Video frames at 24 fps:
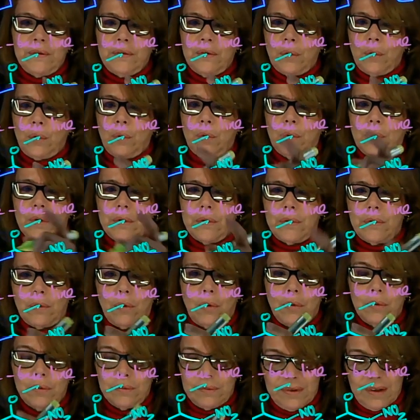so
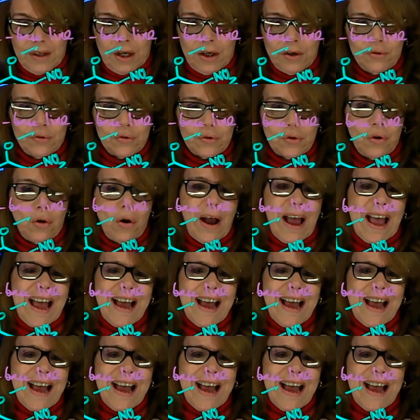ortho nitro